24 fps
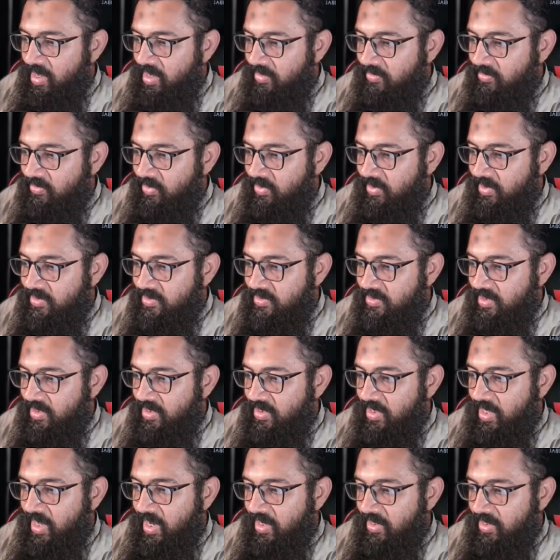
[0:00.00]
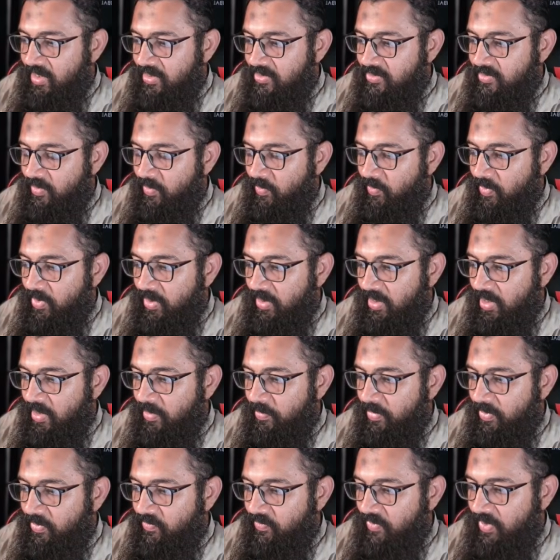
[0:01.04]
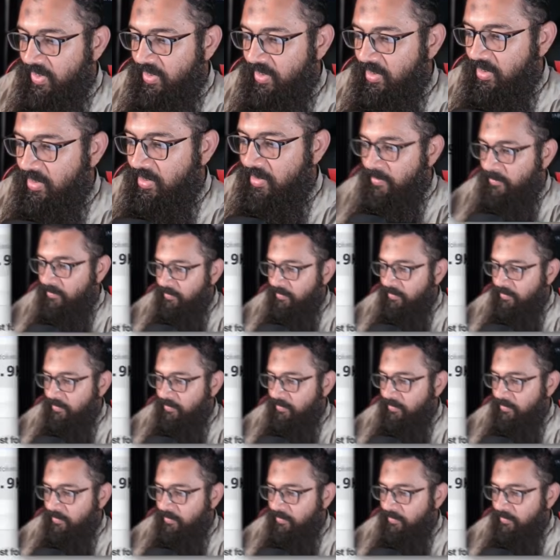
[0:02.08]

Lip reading: you can see that it's working perfectly.